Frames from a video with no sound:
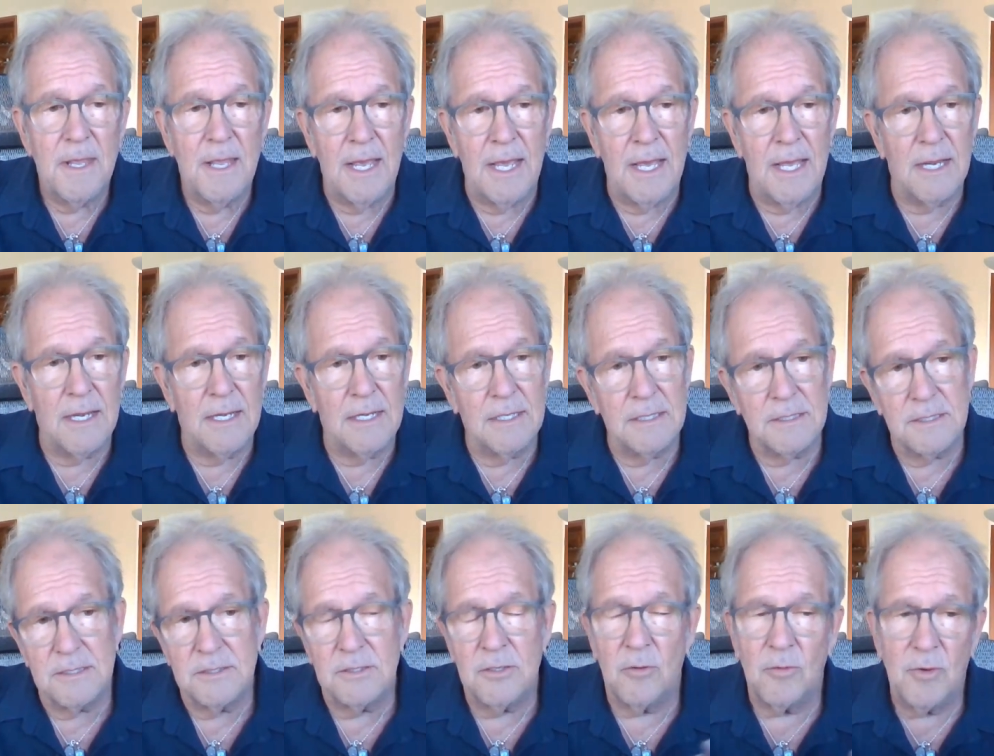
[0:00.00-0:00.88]
And
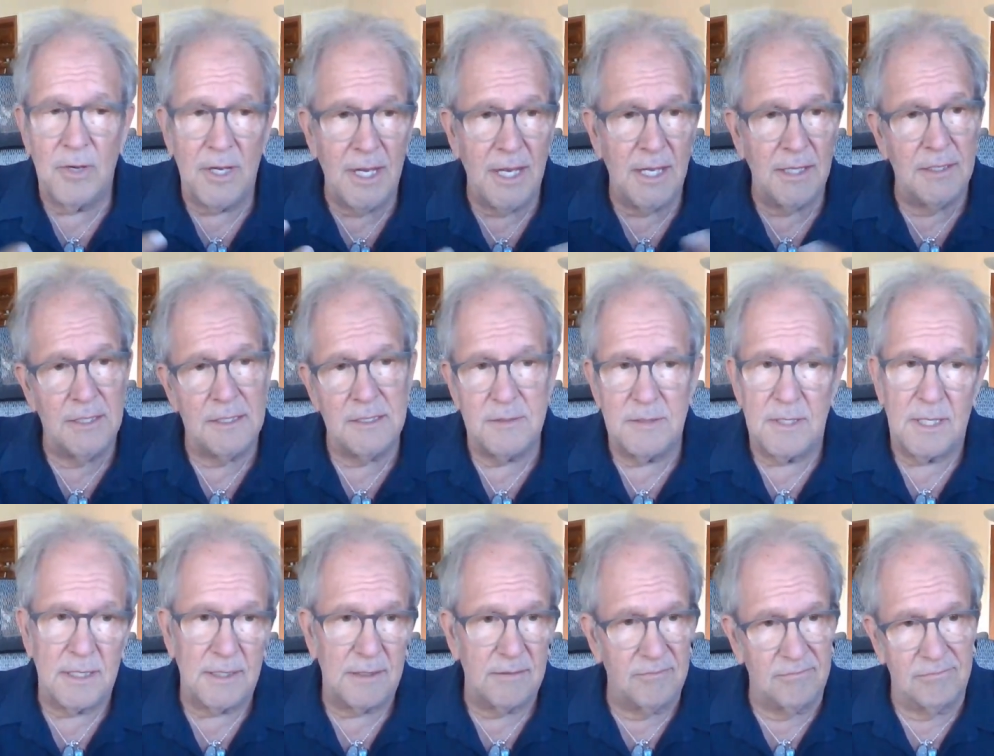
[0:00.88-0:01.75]
so we had this
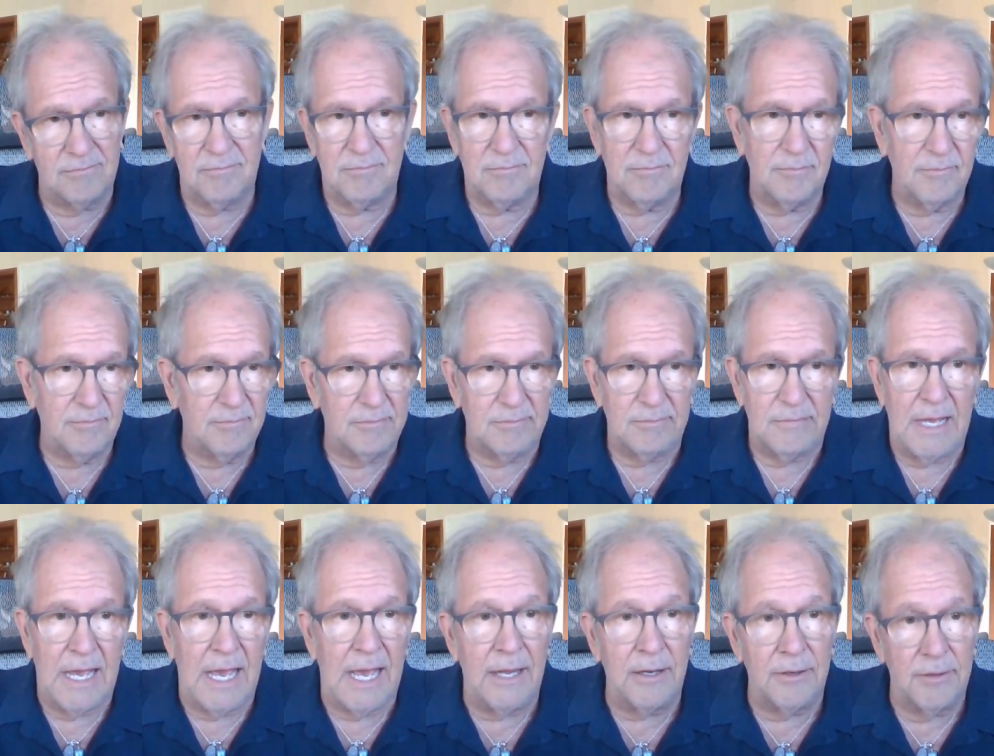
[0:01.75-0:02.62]
like,
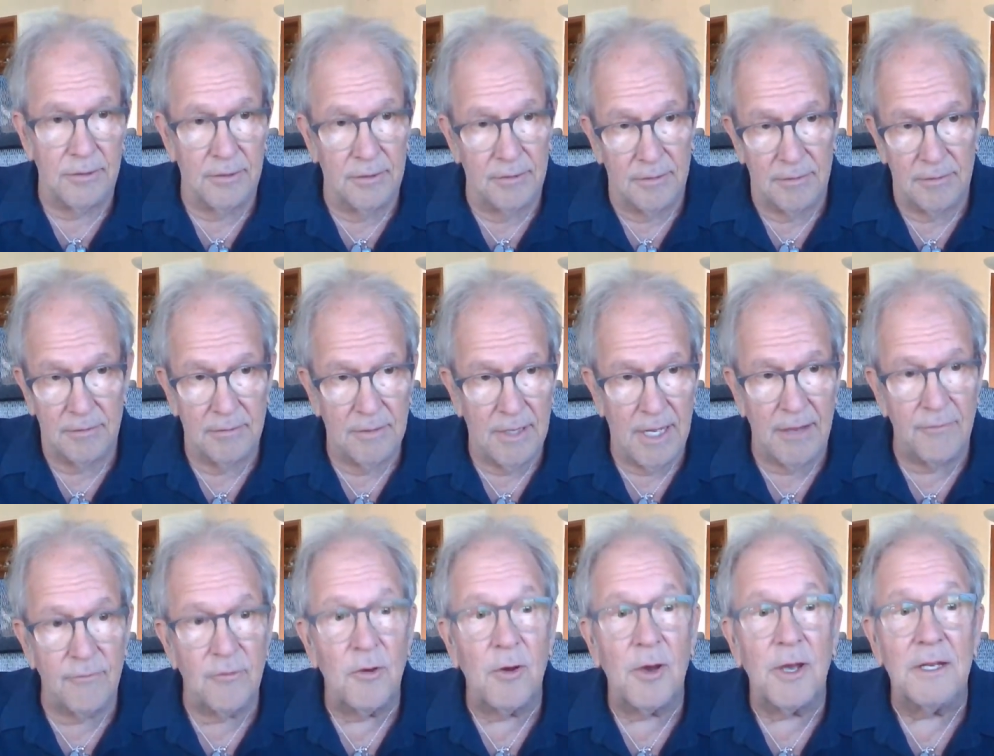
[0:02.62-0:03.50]
I don't know, I
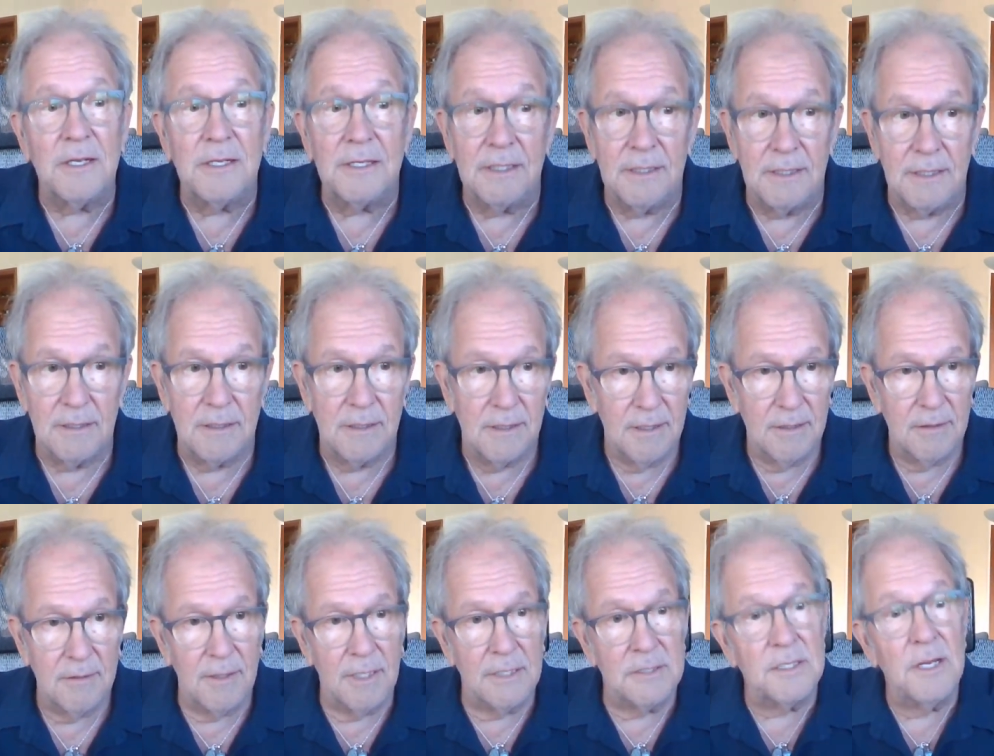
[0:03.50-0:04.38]
have no idea.
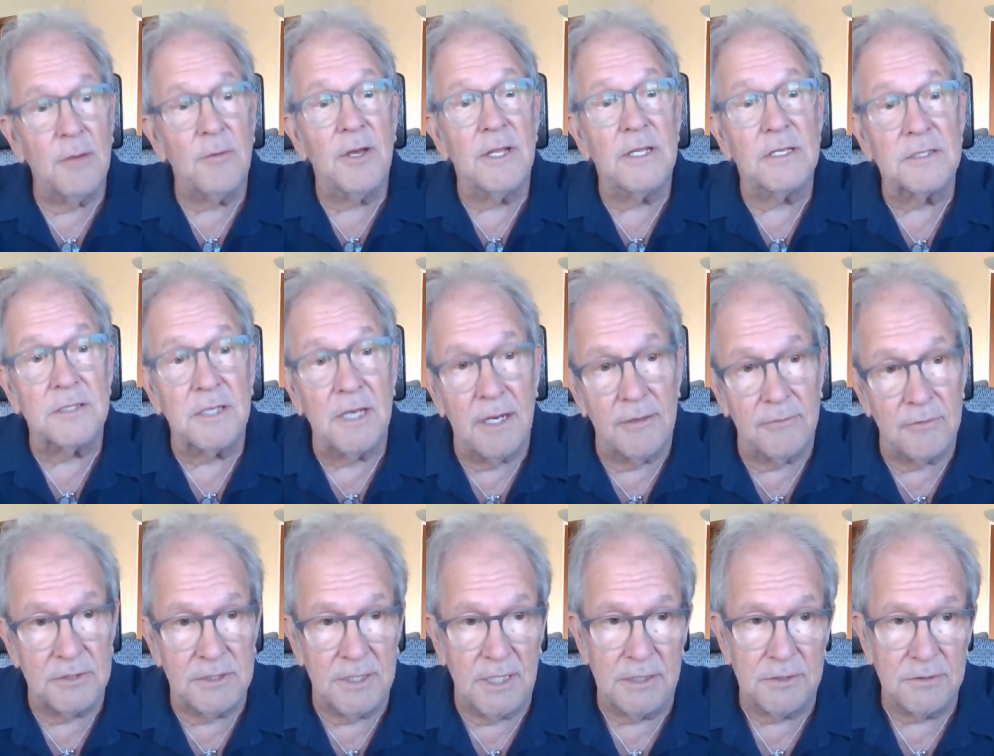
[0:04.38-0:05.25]
We had this
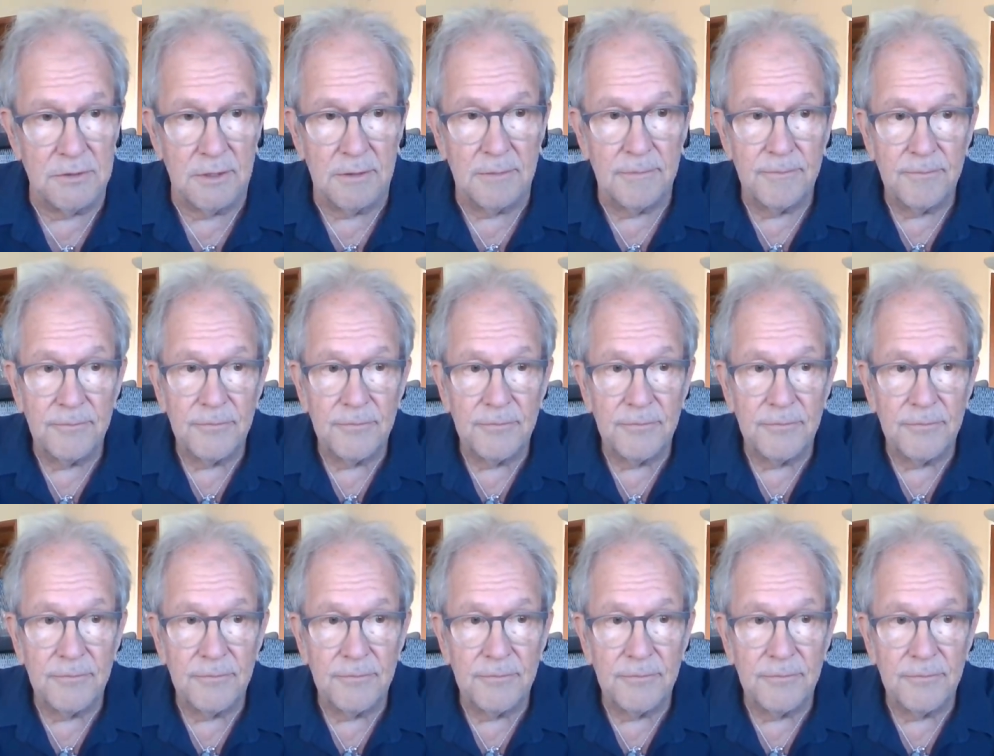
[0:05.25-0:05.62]
conversation.